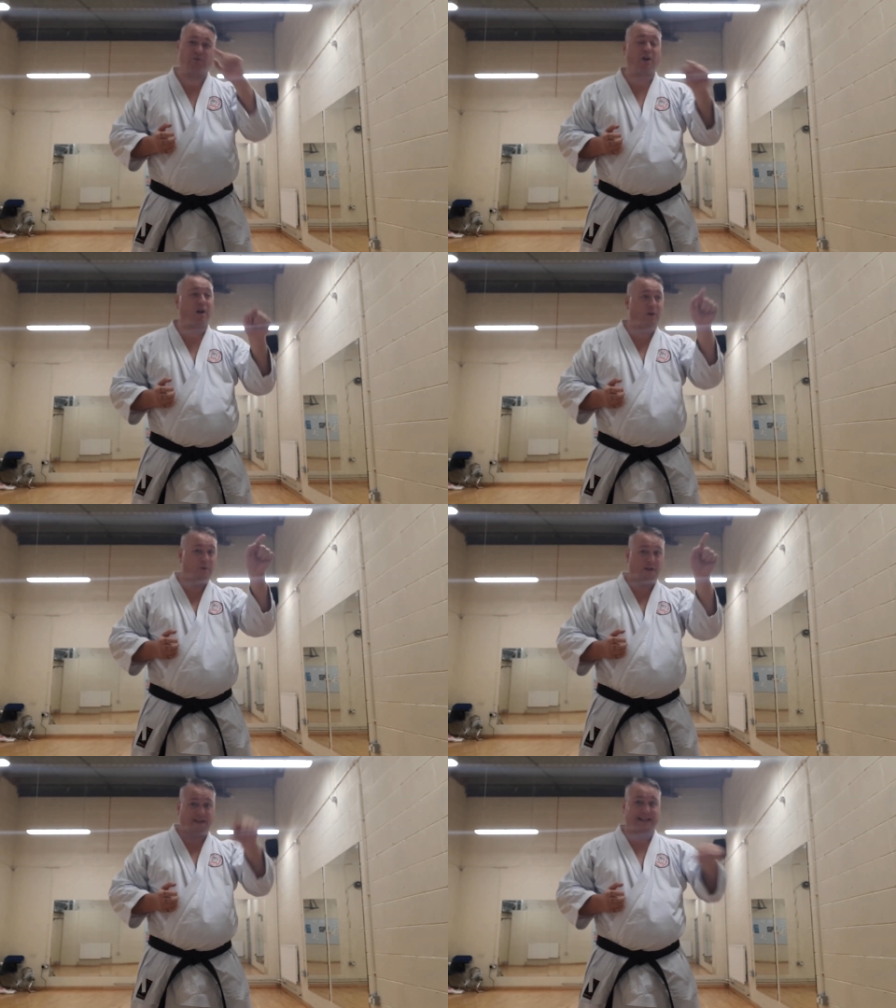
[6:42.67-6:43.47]
know
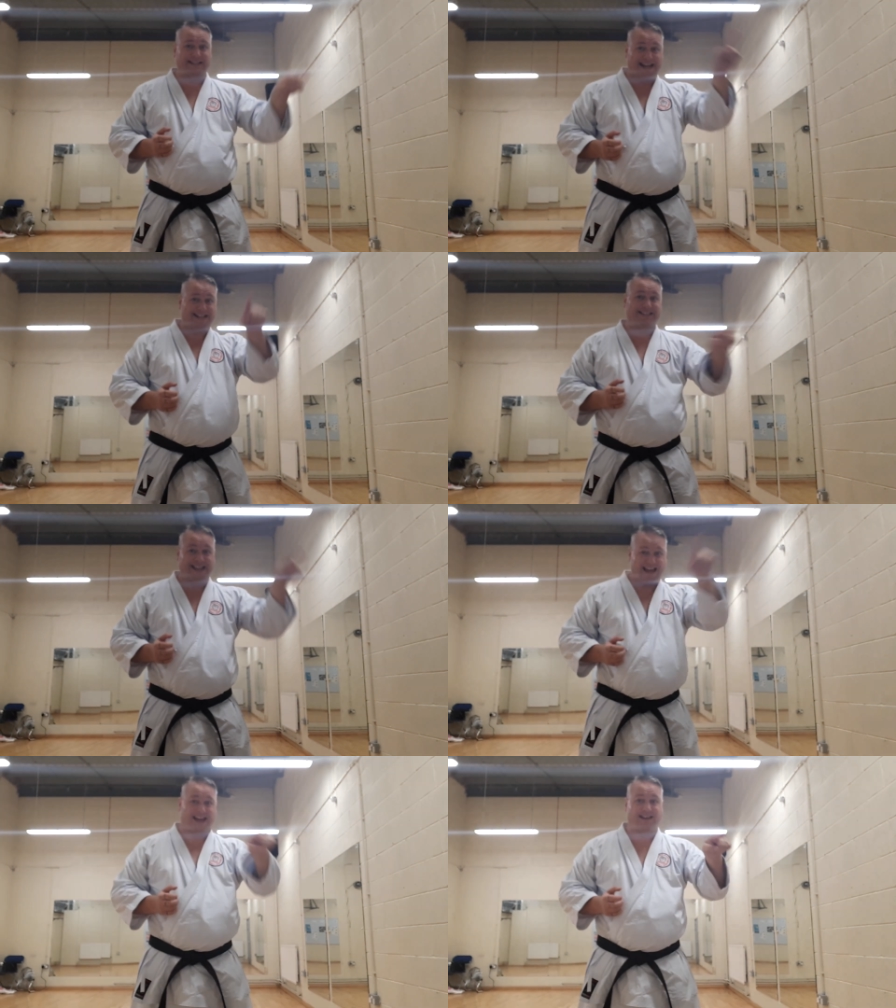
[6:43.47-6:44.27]
that his head's
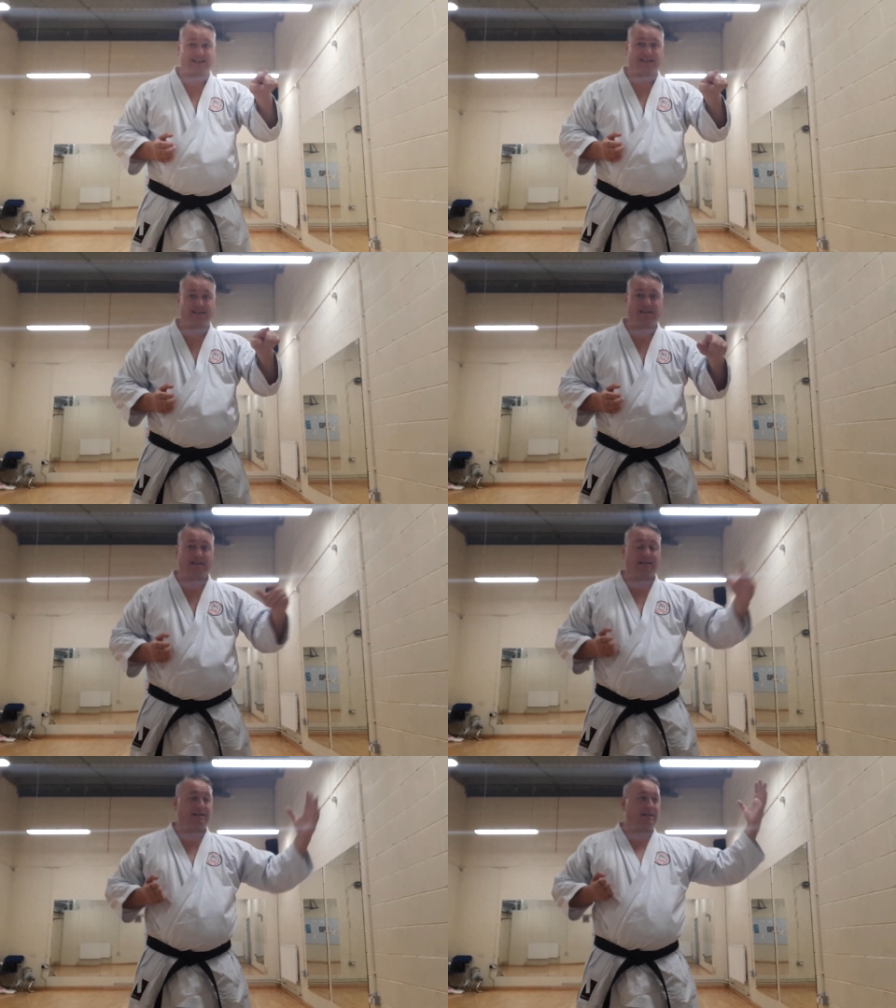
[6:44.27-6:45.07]
there
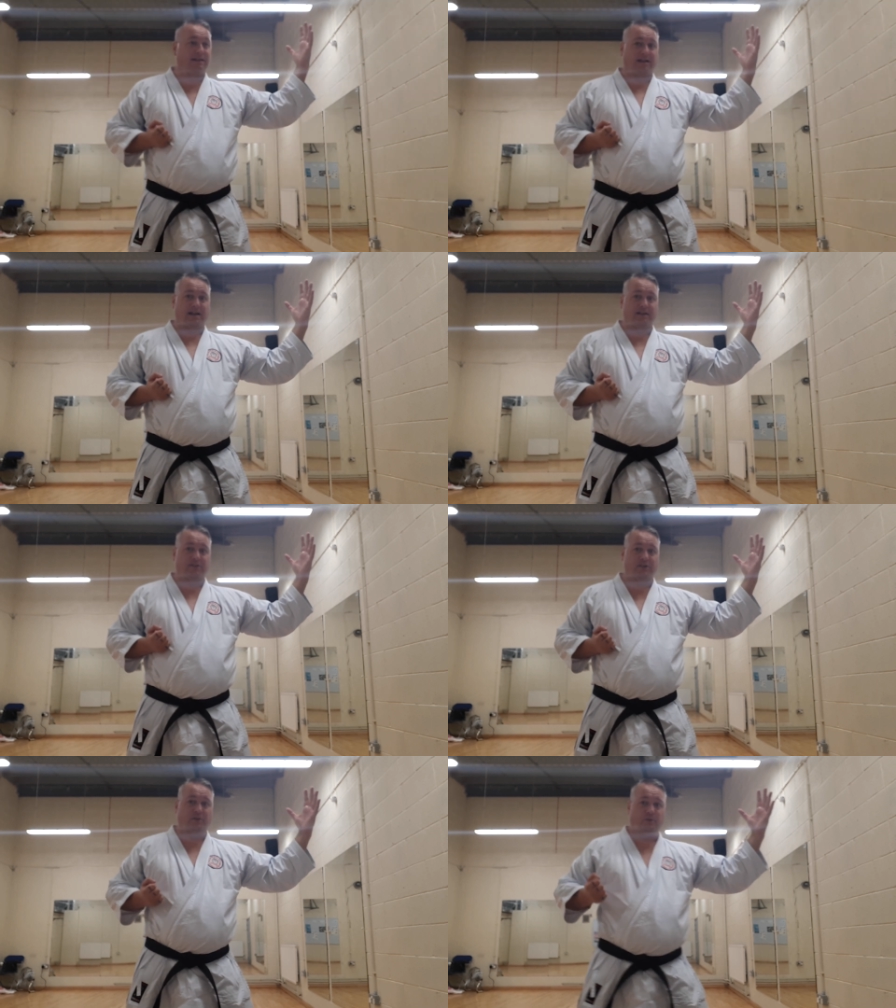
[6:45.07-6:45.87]
and
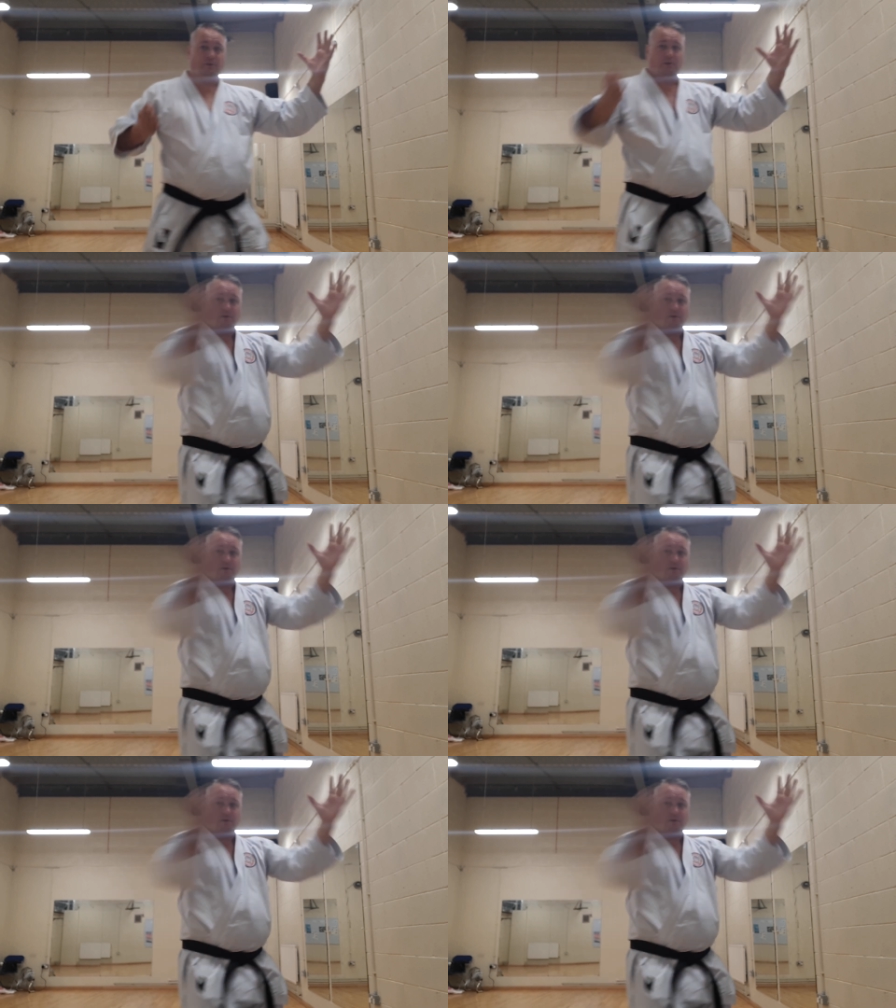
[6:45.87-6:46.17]
to